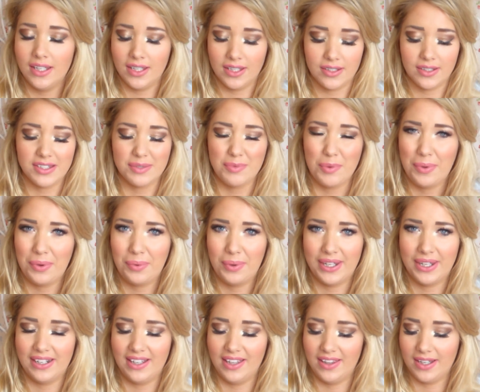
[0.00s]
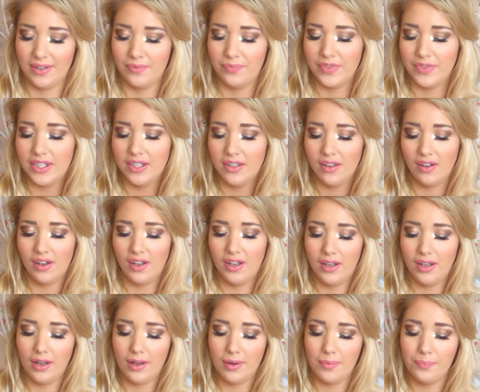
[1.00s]
because I'm a bit weird like that.
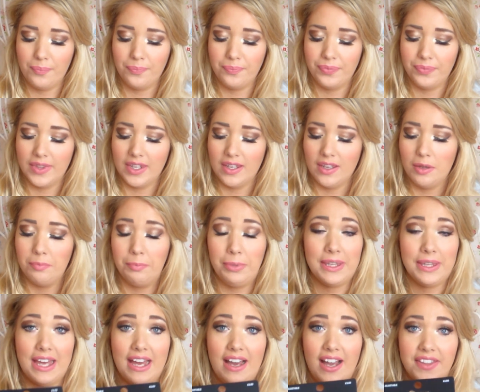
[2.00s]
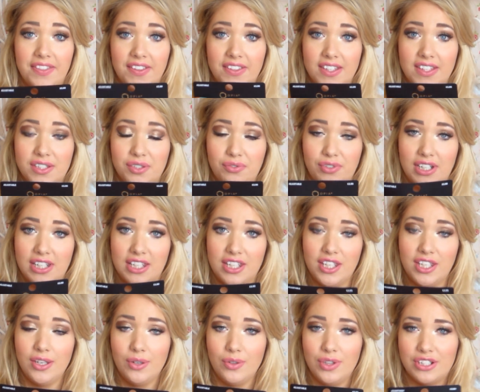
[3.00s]
But yeah, I think these are really
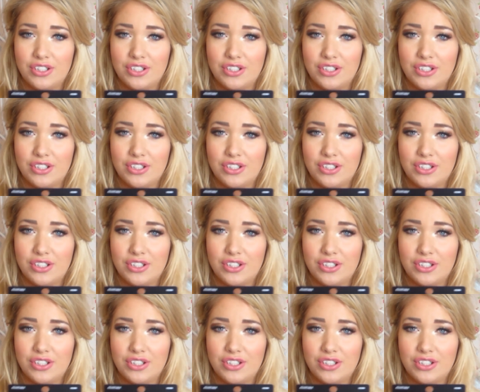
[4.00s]
cute.